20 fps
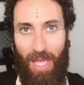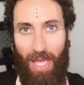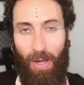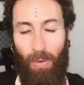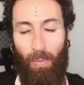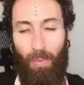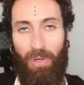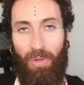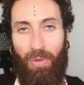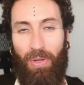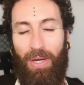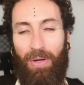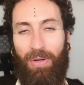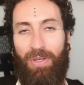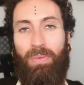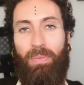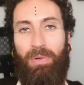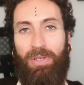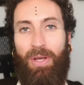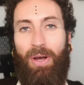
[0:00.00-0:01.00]
When you hear
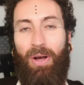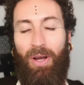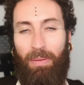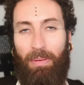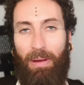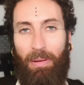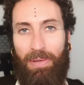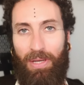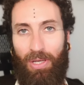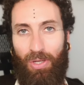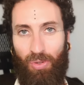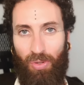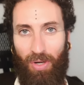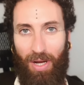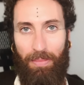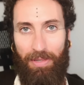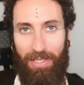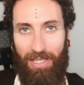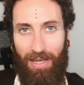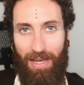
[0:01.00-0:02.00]
someone talk about being
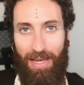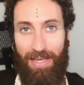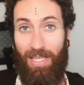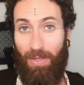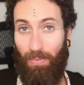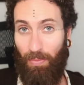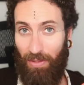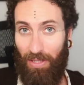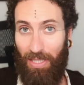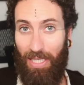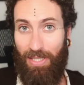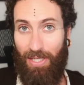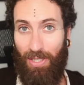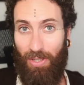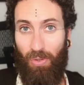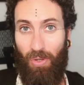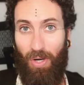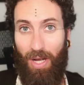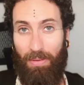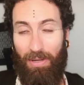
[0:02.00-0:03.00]
traumatized and
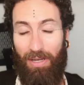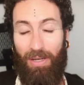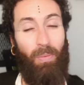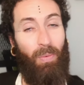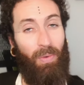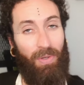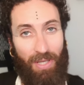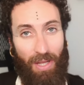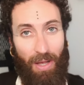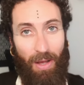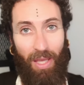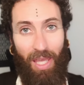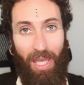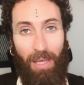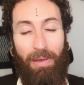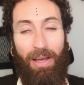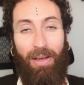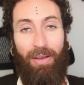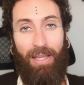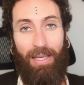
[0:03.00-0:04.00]
releasing trauma, we're talking
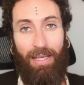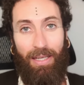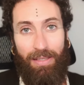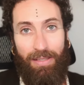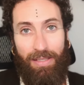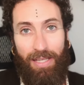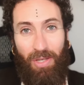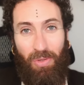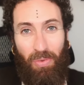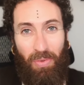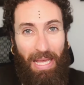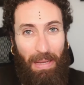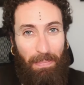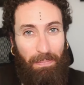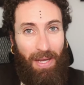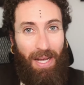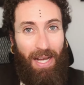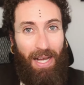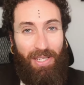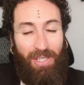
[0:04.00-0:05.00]
about getting in touch with
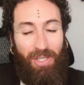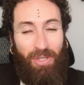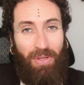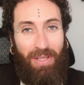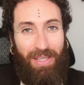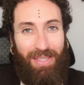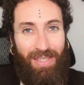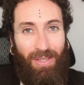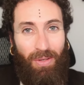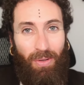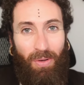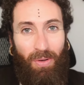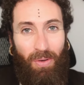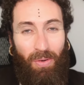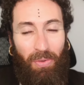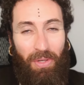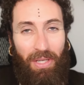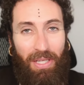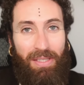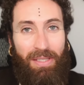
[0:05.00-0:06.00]
that posture that's still
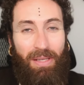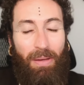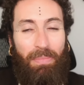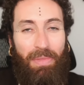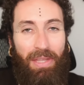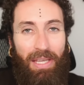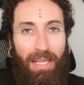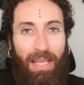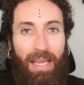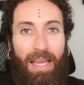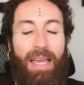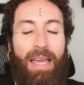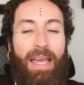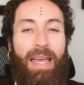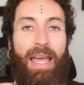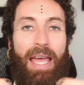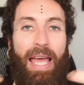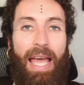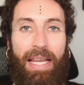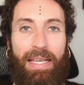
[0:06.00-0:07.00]
holding something
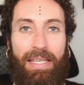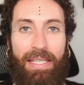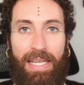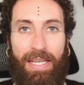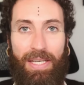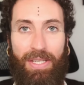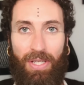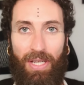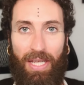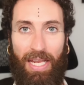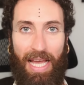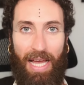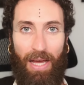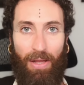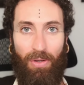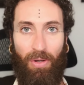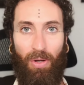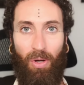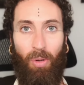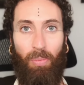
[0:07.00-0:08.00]
and teaching it
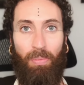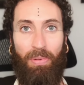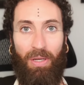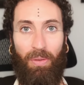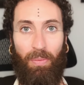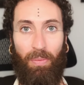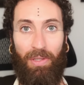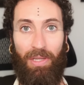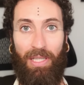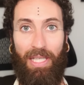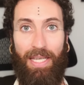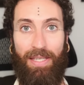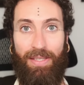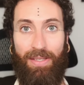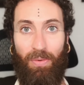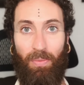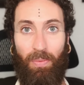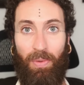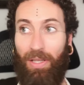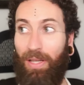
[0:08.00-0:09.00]
how to open and
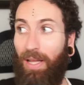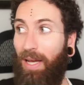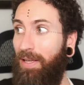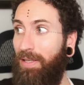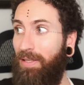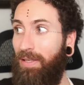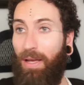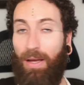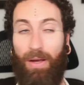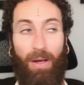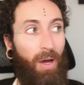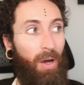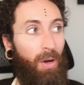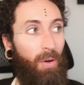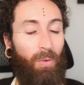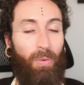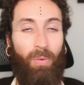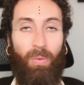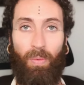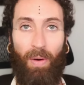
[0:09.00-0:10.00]
release and realize,
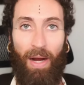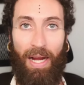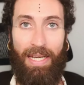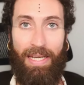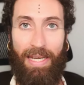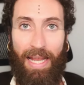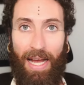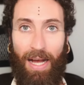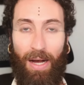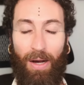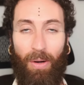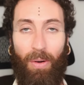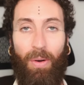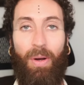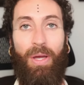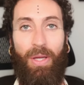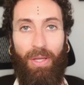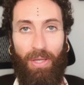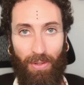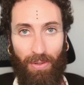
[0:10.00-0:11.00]
oh, right
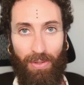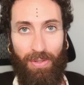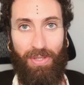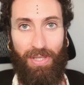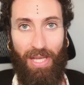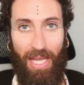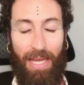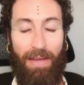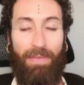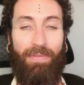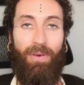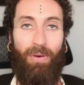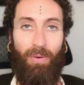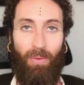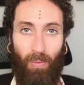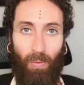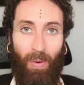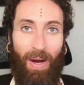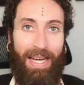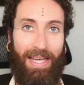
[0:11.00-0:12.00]
now you're safe.
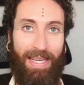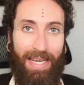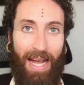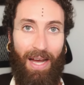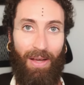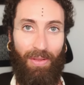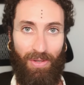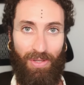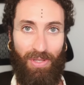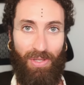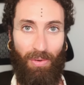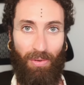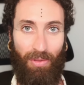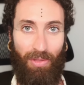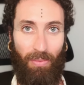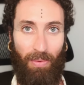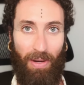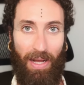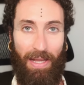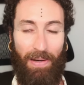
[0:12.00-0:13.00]
Right now there's no
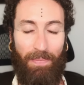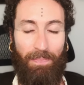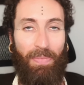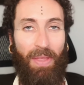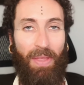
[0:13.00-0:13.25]
threat.